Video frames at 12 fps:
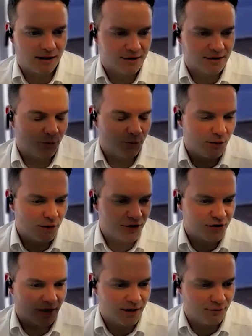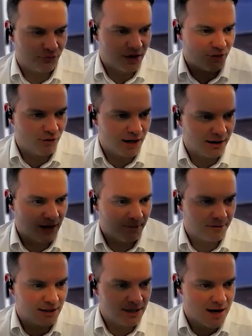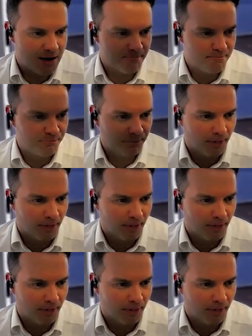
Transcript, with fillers: So we're, we're trying to re-rate MTM,